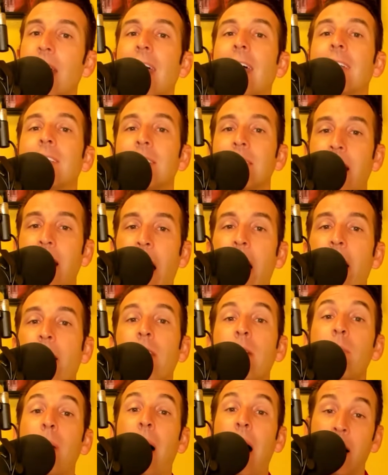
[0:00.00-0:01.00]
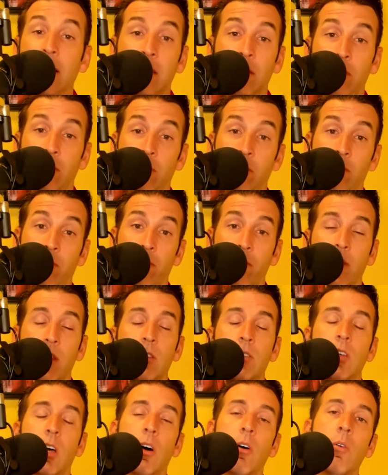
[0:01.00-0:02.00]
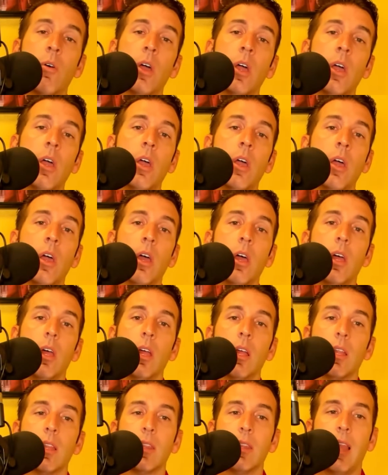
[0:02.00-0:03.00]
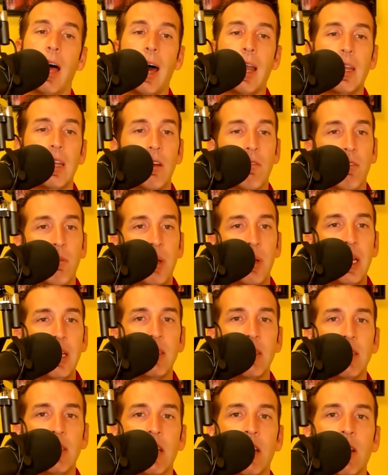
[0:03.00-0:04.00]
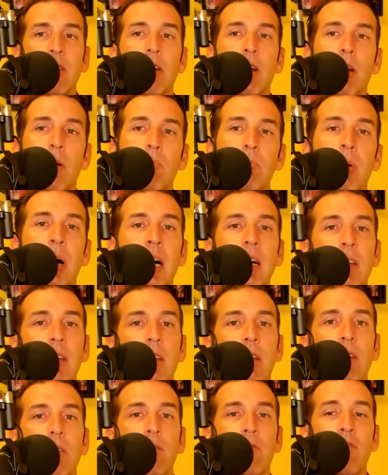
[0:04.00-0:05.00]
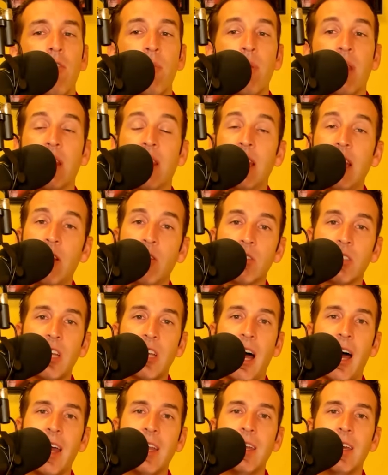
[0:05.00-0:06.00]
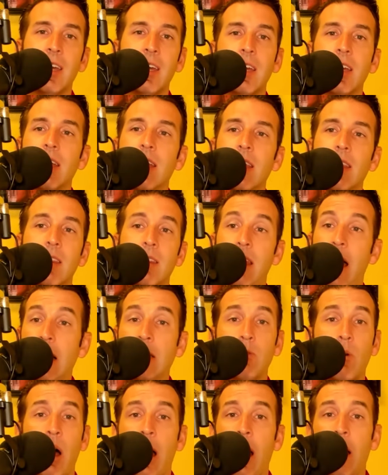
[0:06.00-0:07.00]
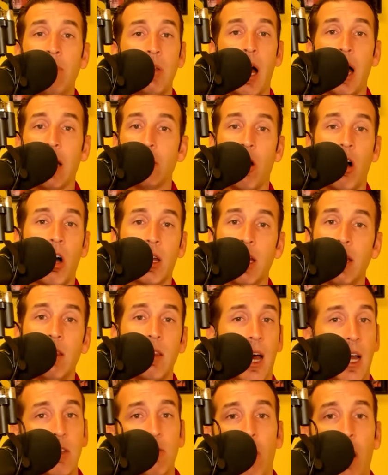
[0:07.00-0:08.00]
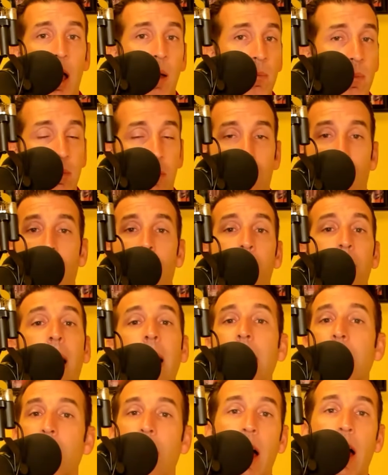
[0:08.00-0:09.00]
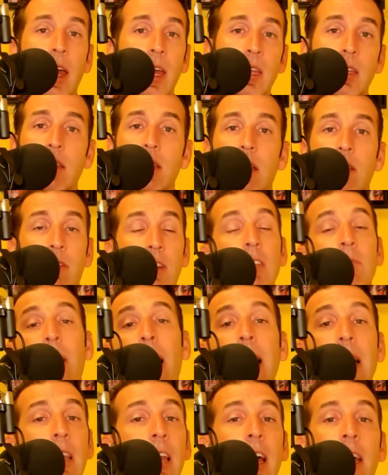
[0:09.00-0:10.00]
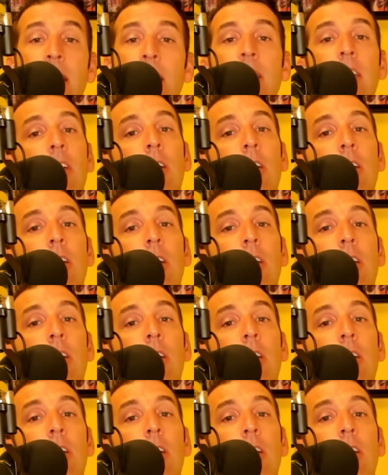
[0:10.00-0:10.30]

It's entirely possible. So a lot of different pieces here, but from the legal side, that's why I'm not talking. That's why I'm telling my client, if he's my client,